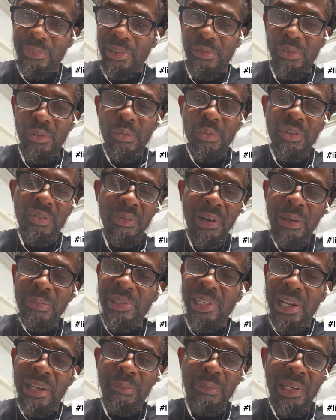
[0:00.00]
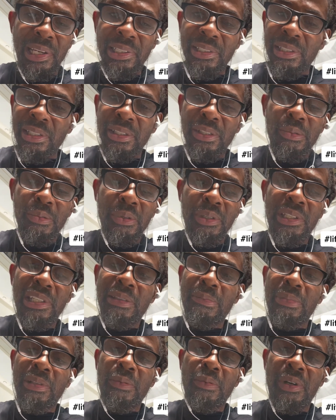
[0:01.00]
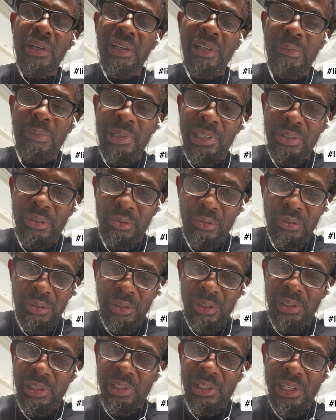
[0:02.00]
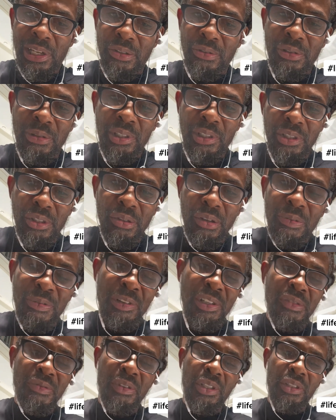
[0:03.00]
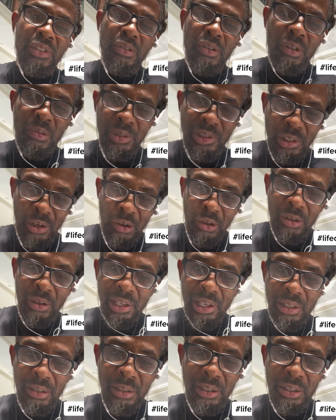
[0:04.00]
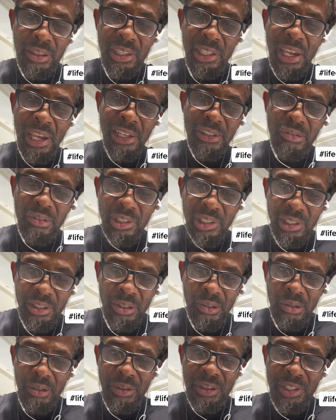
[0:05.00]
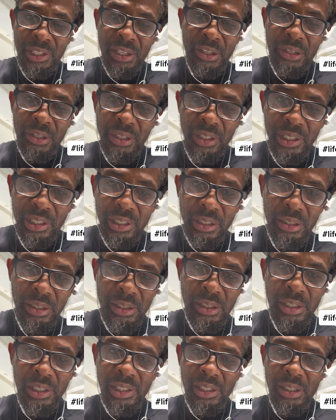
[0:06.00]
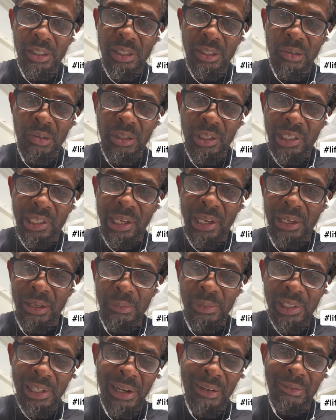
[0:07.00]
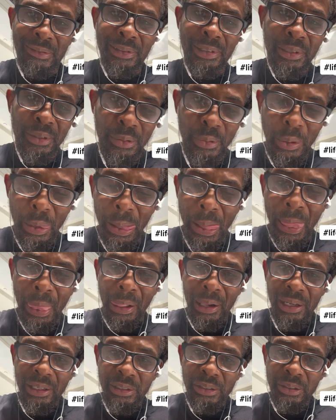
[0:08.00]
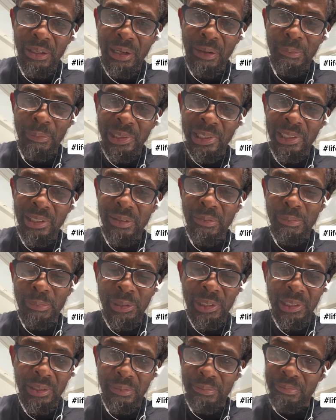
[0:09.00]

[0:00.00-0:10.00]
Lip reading: you was rap type back then, you wouldn't even been worried about no Donald Trump because first of all, it's all theatrics, it's all theater, it's all a game, it's not real. You know what I mean? But